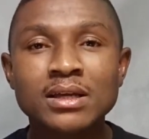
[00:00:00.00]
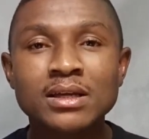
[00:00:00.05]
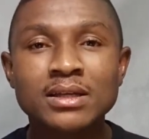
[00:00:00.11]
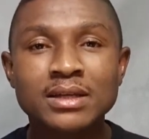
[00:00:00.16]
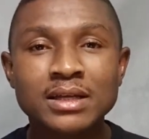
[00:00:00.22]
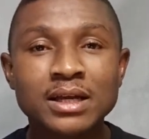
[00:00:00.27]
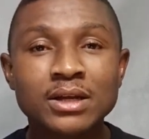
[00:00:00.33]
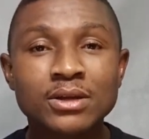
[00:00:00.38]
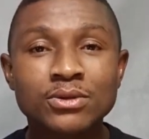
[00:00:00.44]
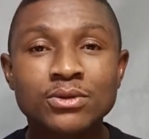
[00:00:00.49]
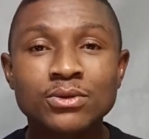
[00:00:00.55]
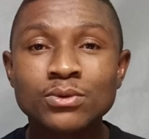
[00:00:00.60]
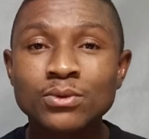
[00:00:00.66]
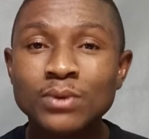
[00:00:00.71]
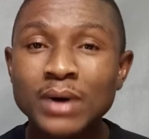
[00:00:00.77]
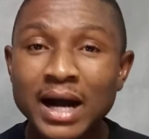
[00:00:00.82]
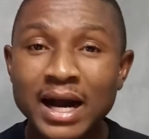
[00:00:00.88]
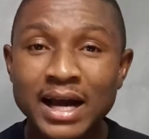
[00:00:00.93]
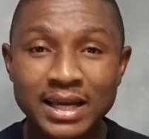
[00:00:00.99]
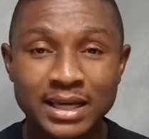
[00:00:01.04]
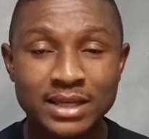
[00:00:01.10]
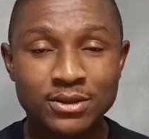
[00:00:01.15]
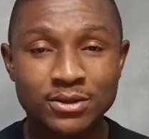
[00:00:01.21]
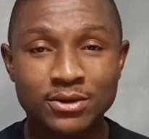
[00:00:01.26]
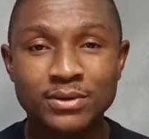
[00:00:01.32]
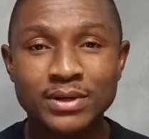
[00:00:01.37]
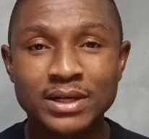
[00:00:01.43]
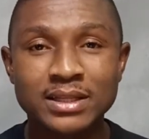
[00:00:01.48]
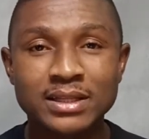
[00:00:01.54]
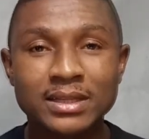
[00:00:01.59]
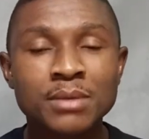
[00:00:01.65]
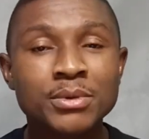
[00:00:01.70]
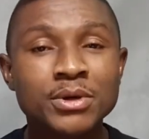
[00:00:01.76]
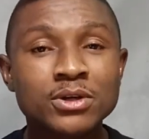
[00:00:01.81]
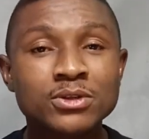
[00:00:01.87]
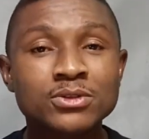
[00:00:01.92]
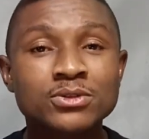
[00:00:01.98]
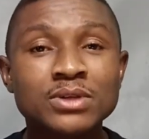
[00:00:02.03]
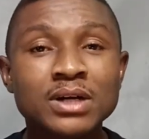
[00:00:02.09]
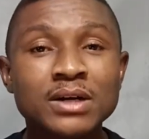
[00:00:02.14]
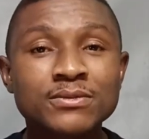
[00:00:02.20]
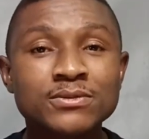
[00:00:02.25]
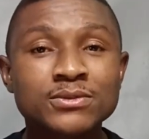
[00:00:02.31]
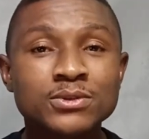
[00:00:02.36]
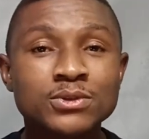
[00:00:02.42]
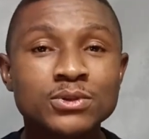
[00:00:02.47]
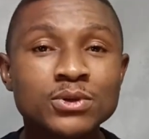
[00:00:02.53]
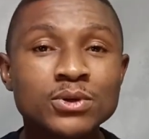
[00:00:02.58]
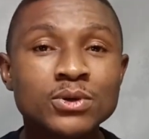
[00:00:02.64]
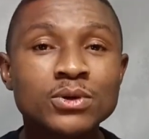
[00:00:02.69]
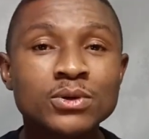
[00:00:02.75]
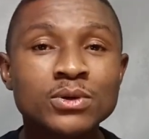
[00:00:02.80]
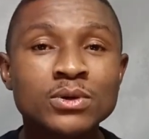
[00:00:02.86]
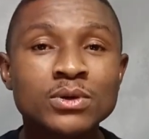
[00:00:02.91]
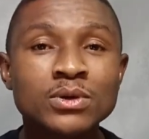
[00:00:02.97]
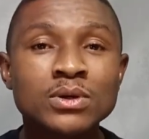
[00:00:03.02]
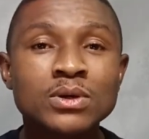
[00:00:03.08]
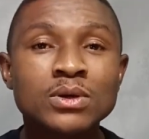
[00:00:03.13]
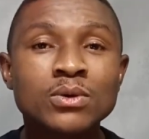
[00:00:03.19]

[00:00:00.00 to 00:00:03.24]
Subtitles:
that you are ignorant, because you have to know